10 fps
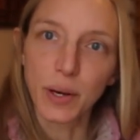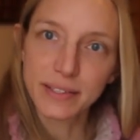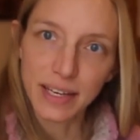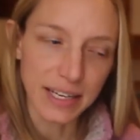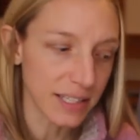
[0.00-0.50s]
U
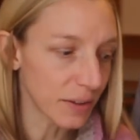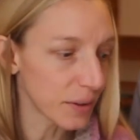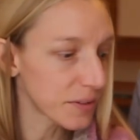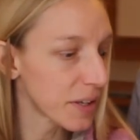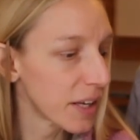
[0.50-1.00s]
S eight
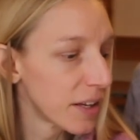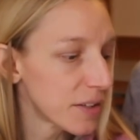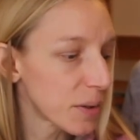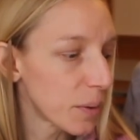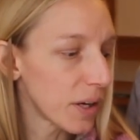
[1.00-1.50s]
needles.
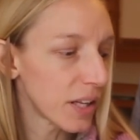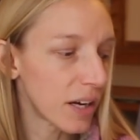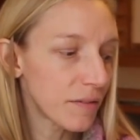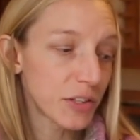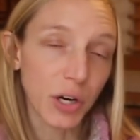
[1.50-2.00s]
So a lot
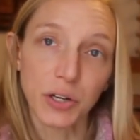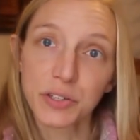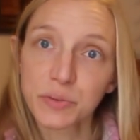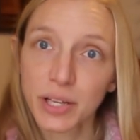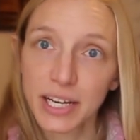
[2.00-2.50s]
of
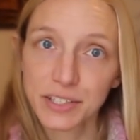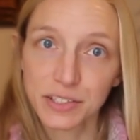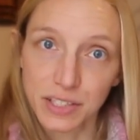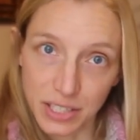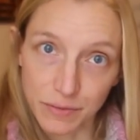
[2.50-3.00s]
yarns will
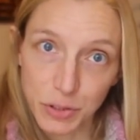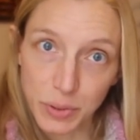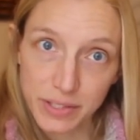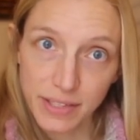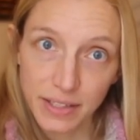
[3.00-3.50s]
actually give you
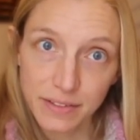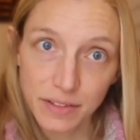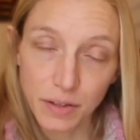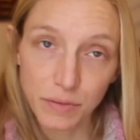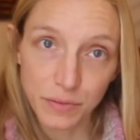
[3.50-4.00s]
a sense
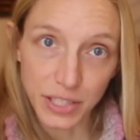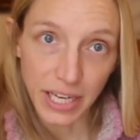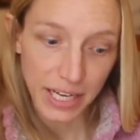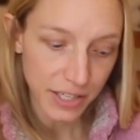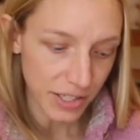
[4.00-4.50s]
of the
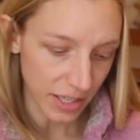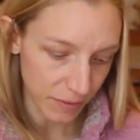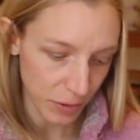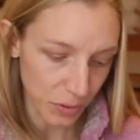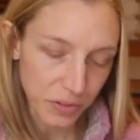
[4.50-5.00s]
gauge, and
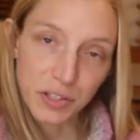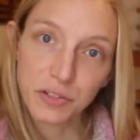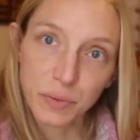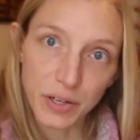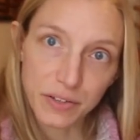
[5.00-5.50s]
if you're using your
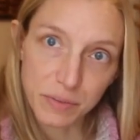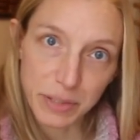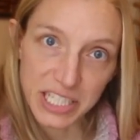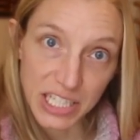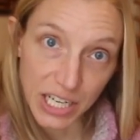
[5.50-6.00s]
sweater as a
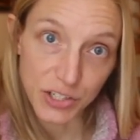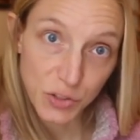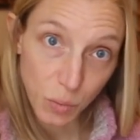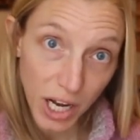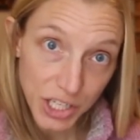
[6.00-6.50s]
big gauge
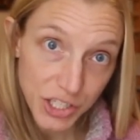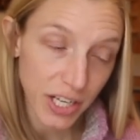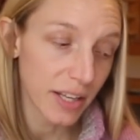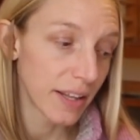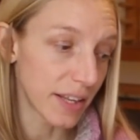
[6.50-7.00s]
swatch,
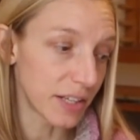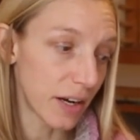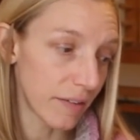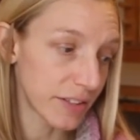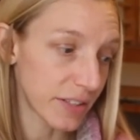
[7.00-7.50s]
then you
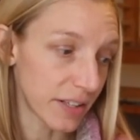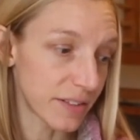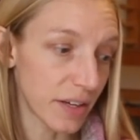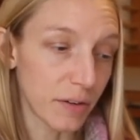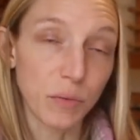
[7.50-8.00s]
have a
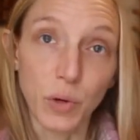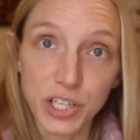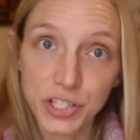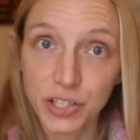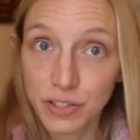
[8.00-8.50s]
sense of
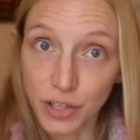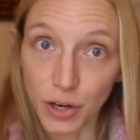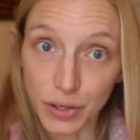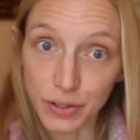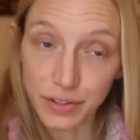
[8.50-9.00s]
which
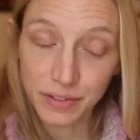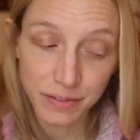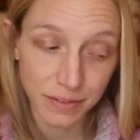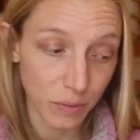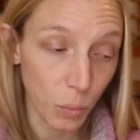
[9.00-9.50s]
yarn
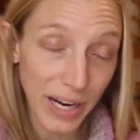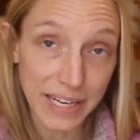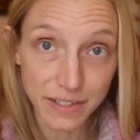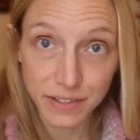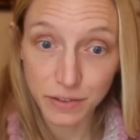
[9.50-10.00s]

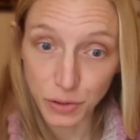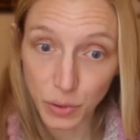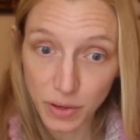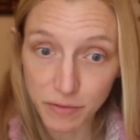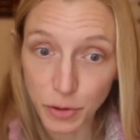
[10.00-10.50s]
weight you're
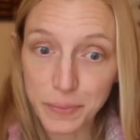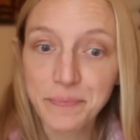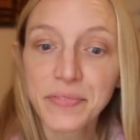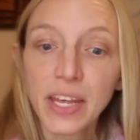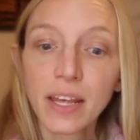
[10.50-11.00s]
going for.
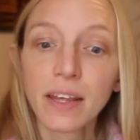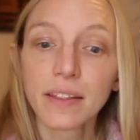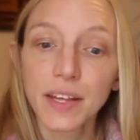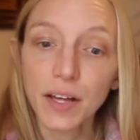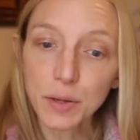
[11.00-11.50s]

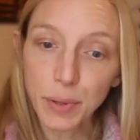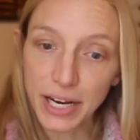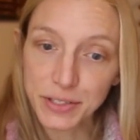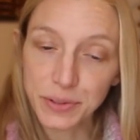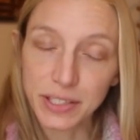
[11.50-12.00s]
The other
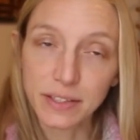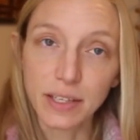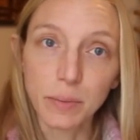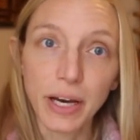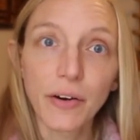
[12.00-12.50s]
practical thing to
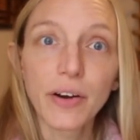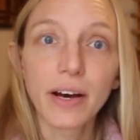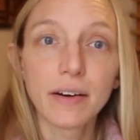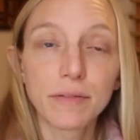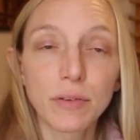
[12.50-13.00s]
think
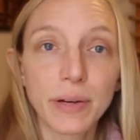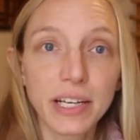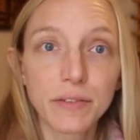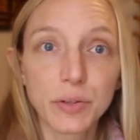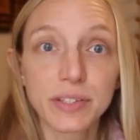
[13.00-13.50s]
about uh, for
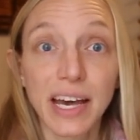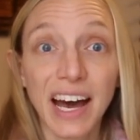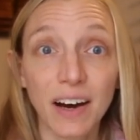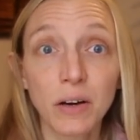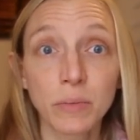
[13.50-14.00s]
many of you is
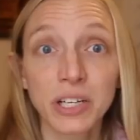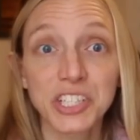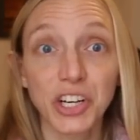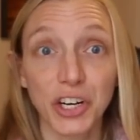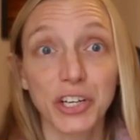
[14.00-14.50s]
how
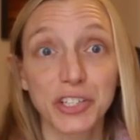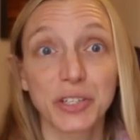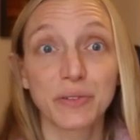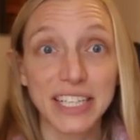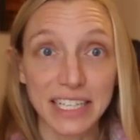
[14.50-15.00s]
much yarn do
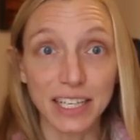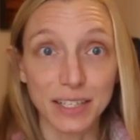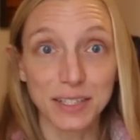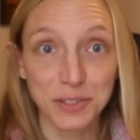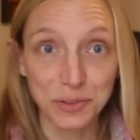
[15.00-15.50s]
you
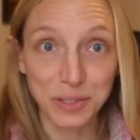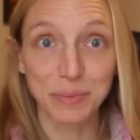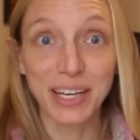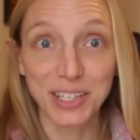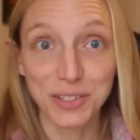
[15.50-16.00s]
need to
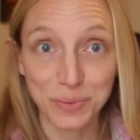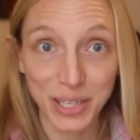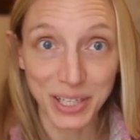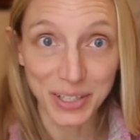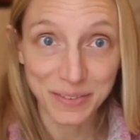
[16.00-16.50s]
remake your
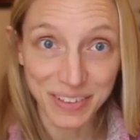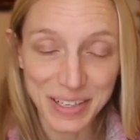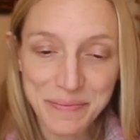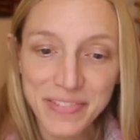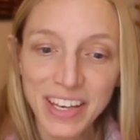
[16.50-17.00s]
sweater,
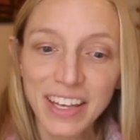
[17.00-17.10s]
right?